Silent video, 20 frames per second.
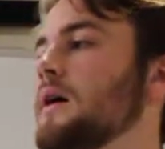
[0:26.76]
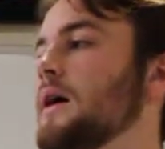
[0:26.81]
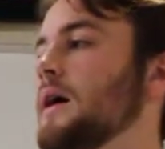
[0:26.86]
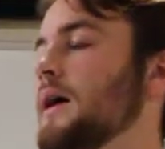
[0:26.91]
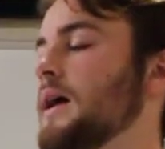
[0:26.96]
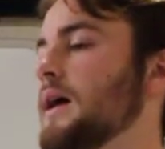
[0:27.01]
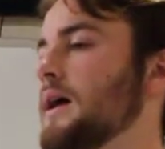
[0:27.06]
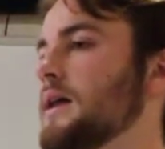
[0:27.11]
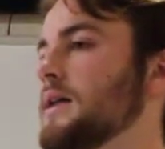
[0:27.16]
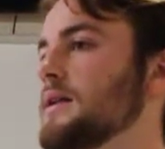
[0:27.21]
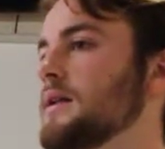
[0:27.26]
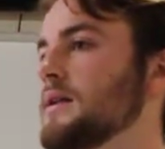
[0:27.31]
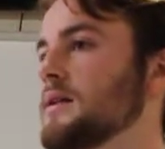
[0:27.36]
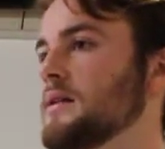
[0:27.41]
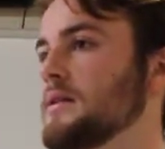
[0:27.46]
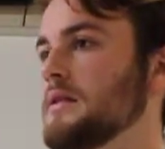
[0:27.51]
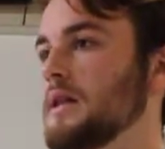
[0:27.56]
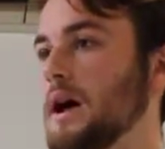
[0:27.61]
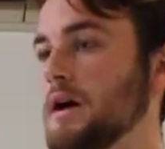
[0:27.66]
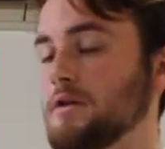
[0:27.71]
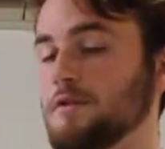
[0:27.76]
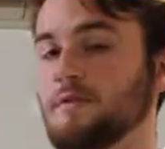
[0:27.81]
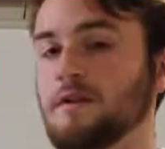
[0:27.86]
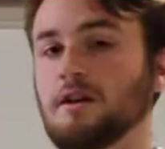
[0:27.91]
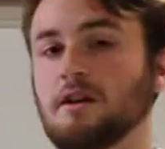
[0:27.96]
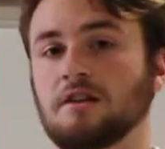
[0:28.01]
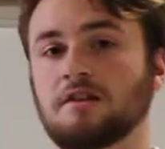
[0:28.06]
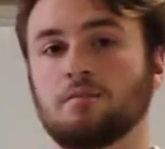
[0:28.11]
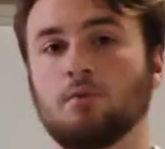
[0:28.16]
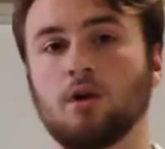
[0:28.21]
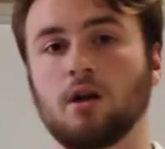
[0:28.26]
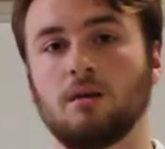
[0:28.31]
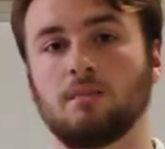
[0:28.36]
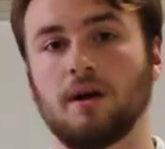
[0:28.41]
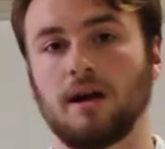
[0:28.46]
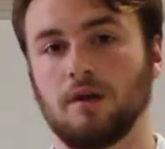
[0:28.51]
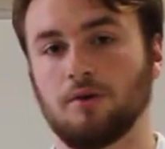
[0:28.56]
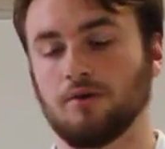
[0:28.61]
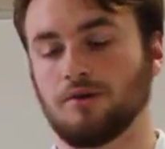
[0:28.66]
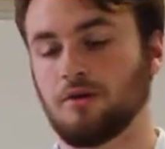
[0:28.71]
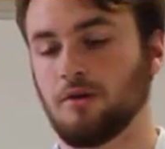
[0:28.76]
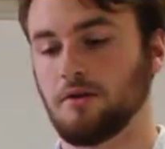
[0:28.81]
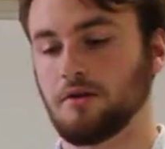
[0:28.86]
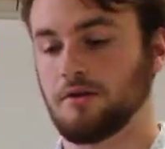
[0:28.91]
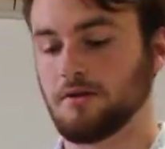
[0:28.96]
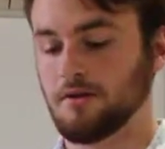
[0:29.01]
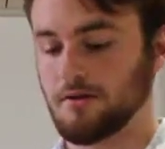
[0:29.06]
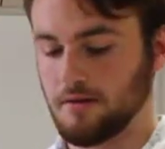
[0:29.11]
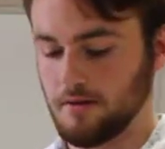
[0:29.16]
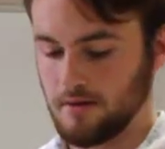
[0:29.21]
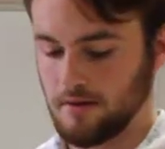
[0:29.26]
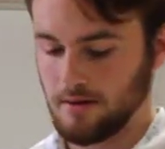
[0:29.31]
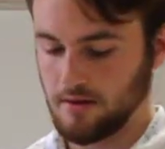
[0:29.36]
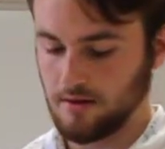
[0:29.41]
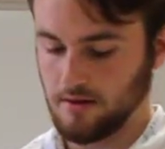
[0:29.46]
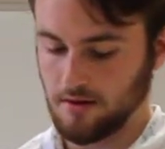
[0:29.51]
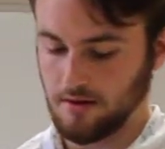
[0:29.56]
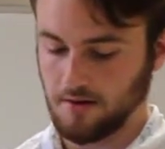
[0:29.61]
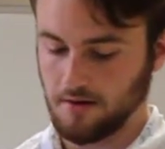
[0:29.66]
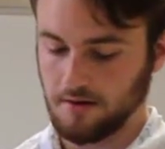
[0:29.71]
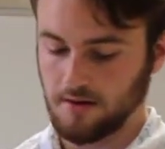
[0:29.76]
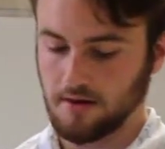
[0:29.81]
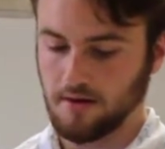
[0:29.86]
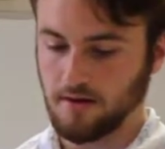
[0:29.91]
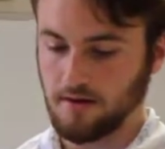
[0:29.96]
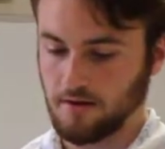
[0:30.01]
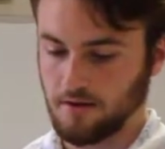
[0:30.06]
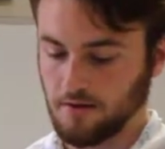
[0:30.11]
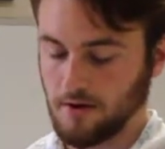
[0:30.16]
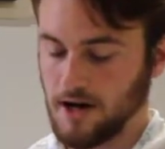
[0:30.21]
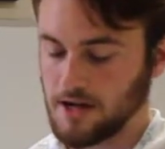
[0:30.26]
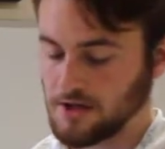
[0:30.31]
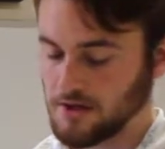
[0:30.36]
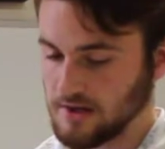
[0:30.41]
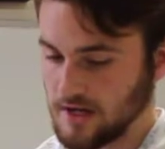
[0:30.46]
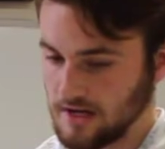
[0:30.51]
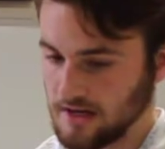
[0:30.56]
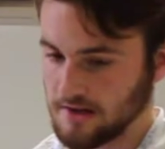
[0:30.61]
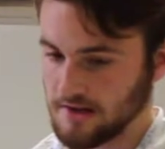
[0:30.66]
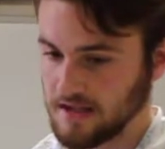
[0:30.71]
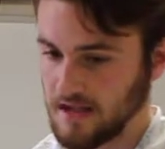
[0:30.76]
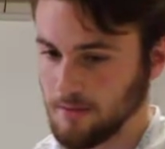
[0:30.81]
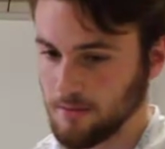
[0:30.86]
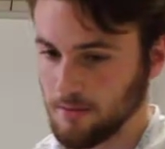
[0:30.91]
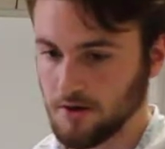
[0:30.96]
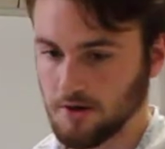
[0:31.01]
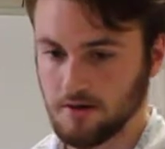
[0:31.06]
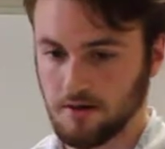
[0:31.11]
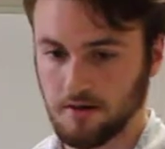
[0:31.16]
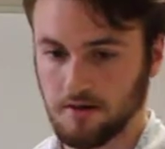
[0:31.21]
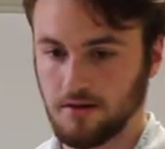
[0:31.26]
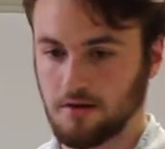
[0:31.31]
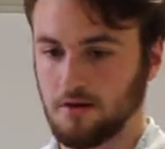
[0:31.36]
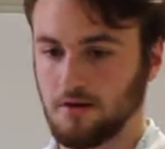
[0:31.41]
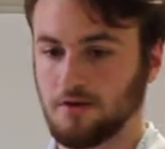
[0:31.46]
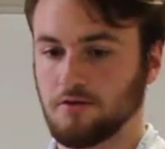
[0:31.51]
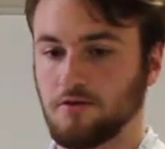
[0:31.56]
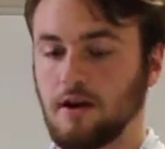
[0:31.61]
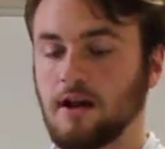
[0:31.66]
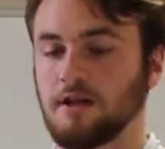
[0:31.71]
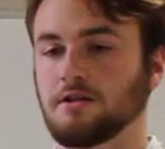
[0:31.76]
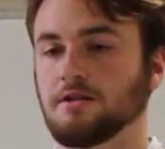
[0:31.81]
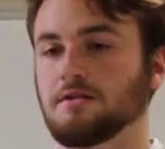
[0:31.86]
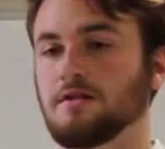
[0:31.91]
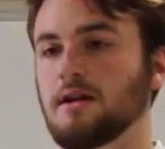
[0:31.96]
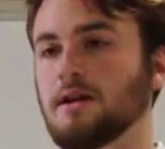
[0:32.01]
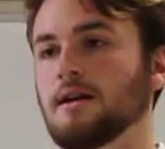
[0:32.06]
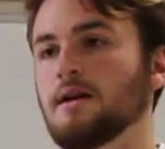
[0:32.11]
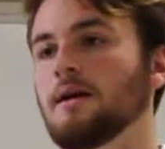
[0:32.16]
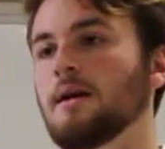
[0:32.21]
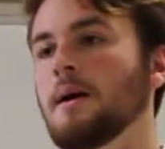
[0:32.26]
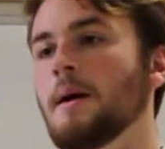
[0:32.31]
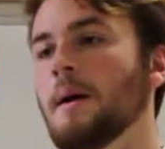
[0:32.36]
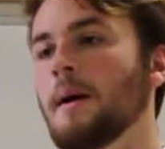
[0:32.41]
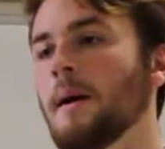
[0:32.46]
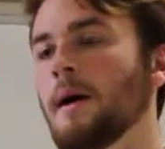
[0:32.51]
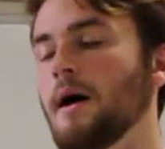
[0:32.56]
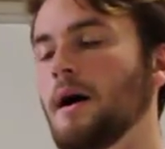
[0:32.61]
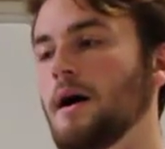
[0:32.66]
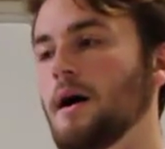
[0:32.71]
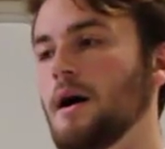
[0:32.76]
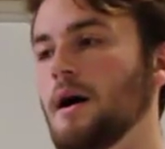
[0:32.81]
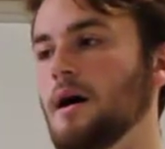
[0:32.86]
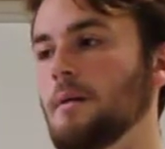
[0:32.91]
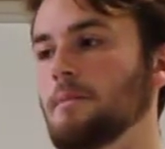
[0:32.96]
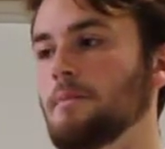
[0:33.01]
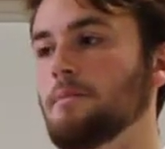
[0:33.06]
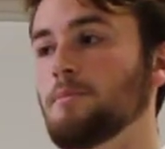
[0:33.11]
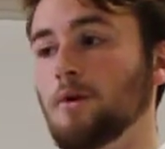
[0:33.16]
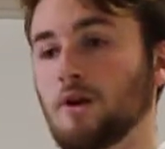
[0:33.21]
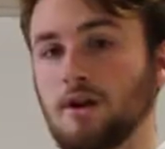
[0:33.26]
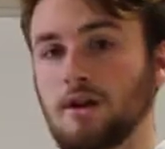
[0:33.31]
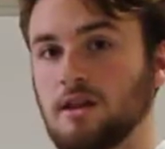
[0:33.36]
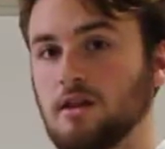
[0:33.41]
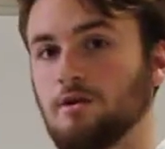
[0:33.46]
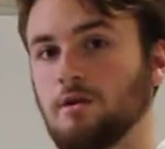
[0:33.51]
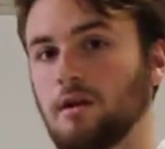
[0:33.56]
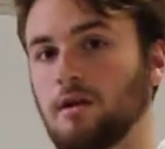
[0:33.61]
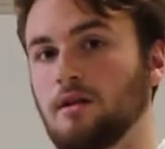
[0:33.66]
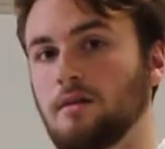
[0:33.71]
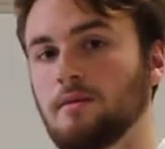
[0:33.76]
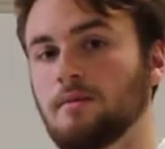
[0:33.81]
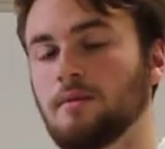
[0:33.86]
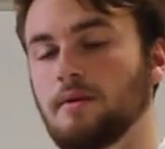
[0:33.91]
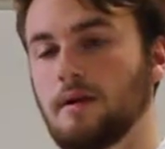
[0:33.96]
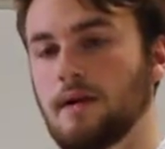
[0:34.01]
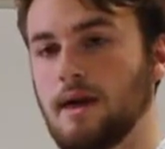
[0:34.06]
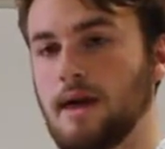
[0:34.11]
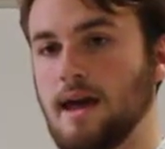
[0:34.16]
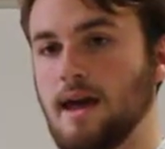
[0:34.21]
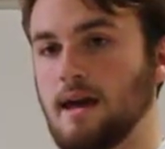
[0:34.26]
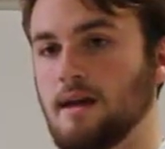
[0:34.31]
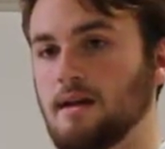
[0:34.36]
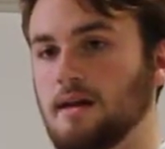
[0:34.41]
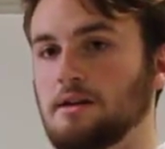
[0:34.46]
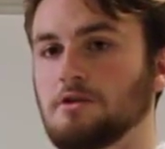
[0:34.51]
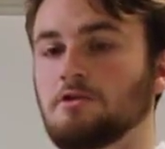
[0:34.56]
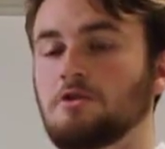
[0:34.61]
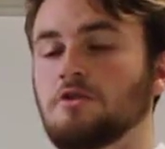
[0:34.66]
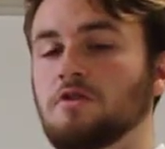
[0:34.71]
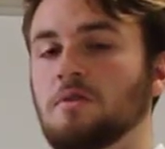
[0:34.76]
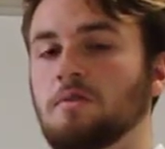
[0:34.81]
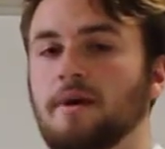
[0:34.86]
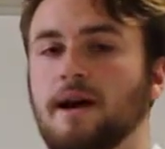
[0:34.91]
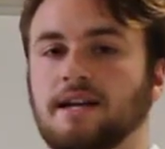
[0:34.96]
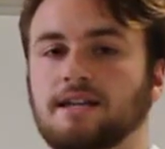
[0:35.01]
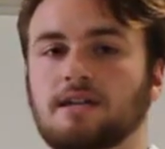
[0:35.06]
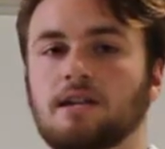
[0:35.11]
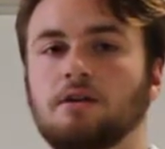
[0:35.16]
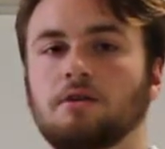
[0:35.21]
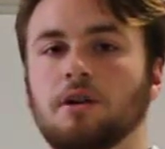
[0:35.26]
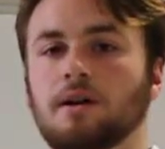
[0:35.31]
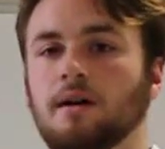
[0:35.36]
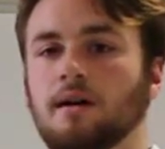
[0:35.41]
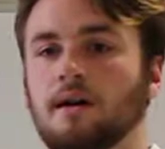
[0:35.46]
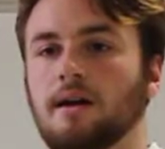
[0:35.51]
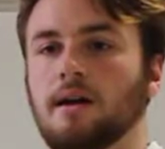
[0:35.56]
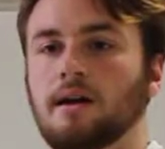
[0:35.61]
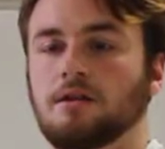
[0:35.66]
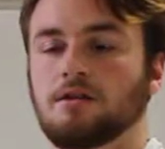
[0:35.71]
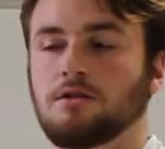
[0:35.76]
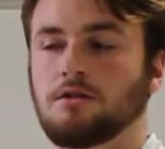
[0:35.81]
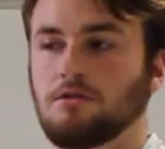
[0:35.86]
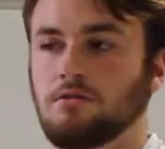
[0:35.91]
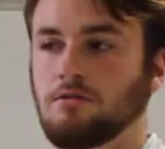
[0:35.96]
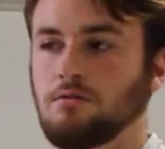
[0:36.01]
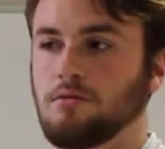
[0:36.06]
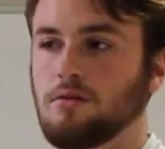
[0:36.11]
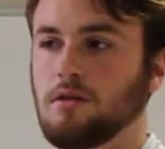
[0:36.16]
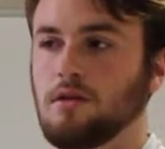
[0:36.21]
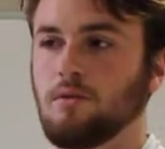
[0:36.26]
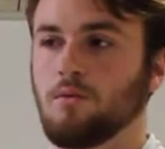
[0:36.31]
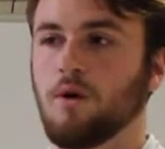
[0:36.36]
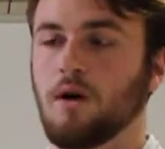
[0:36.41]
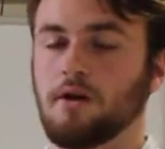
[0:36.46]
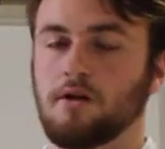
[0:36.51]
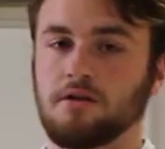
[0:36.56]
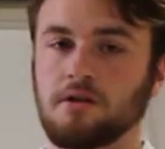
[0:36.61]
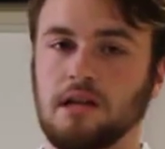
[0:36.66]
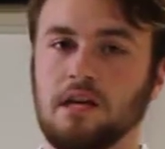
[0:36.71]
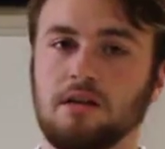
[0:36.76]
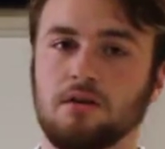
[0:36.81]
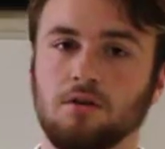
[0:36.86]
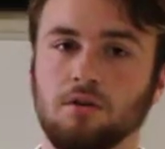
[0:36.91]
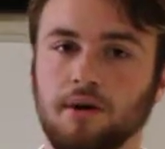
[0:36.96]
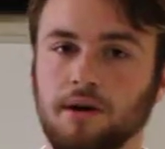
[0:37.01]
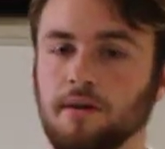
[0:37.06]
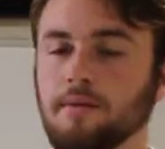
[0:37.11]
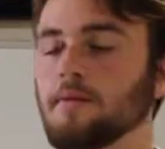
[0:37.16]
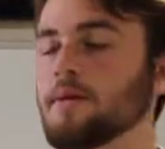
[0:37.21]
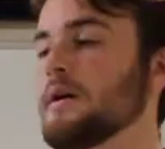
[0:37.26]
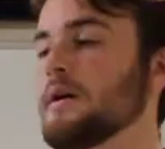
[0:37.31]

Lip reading: And I was very disappointed by the results. There's strategies like skimmers, there's strategies like burning the oil and introducing bacteria into the water to eat the oil.